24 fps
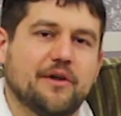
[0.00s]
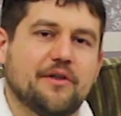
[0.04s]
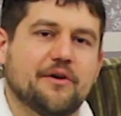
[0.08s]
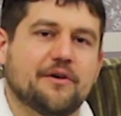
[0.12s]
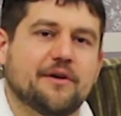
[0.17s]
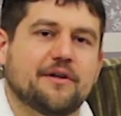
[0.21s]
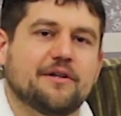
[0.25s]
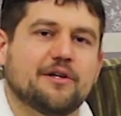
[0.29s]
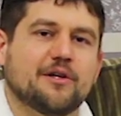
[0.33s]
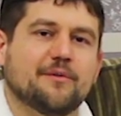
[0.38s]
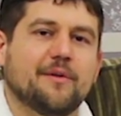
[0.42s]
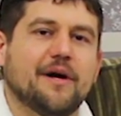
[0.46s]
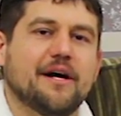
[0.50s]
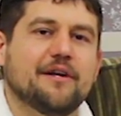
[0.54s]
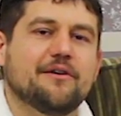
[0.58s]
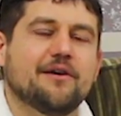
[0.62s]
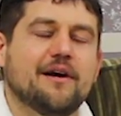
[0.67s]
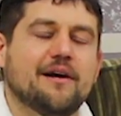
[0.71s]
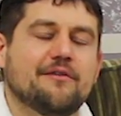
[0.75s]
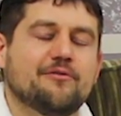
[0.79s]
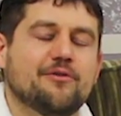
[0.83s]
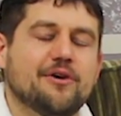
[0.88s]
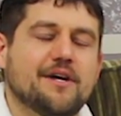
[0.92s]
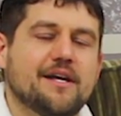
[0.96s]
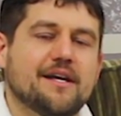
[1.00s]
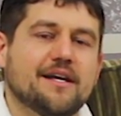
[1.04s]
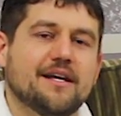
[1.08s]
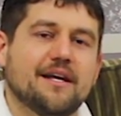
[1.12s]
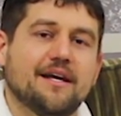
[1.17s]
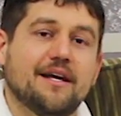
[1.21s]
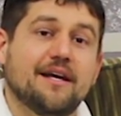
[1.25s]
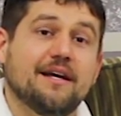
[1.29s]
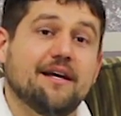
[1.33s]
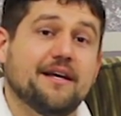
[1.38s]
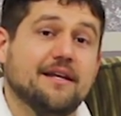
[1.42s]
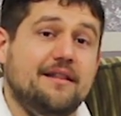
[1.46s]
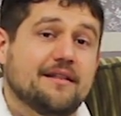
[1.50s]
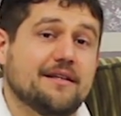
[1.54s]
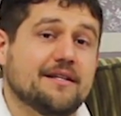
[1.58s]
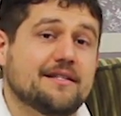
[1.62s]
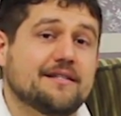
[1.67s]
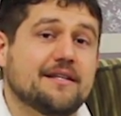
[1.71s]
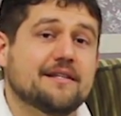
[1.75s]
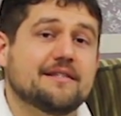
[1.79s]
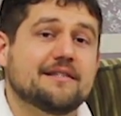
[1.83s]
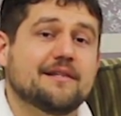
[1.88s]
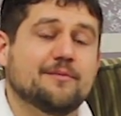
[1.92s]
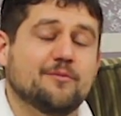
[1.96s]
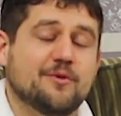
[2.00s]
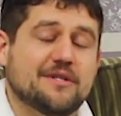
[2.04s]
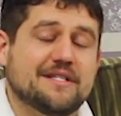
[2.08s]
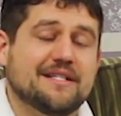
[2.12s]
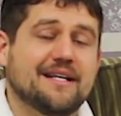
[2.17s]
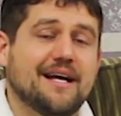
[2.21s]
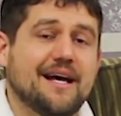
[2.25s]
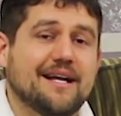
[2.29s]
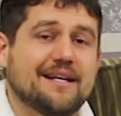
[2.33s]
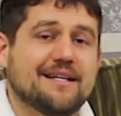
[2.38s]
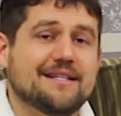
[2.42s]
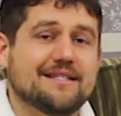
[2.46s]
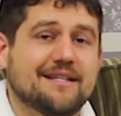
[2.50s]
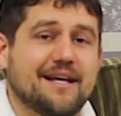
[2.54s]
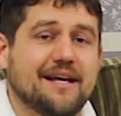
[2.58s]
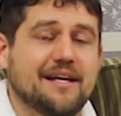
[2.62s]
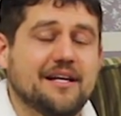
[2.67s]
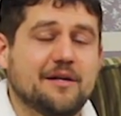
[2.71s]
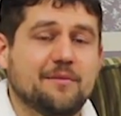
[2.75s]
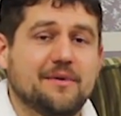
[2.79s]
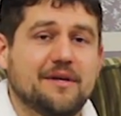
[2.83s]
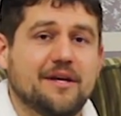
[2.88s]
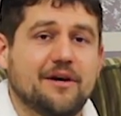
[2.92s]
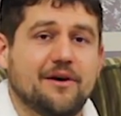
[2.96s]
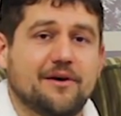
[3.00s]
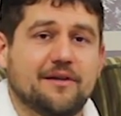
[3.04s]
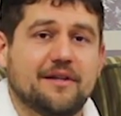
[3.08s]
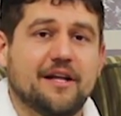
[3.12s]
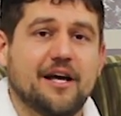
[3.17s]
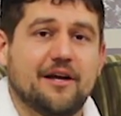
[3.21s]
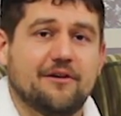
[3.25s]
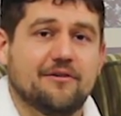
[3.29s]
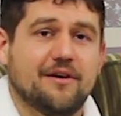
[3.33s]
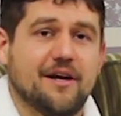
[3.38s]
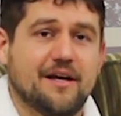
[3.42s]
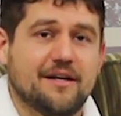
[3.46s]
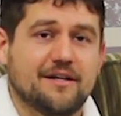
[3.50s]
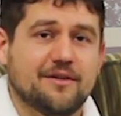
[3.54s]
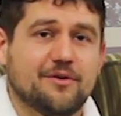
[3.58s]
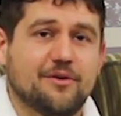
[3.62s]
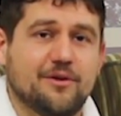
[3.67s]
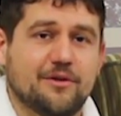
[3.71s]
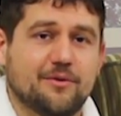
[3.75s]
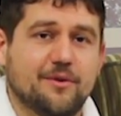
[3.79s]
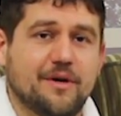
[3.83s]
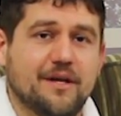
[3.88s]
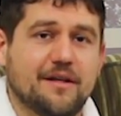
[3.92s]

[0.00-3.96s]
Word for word: weather to clear my driveway. This system was not designed to be out in that rotten cold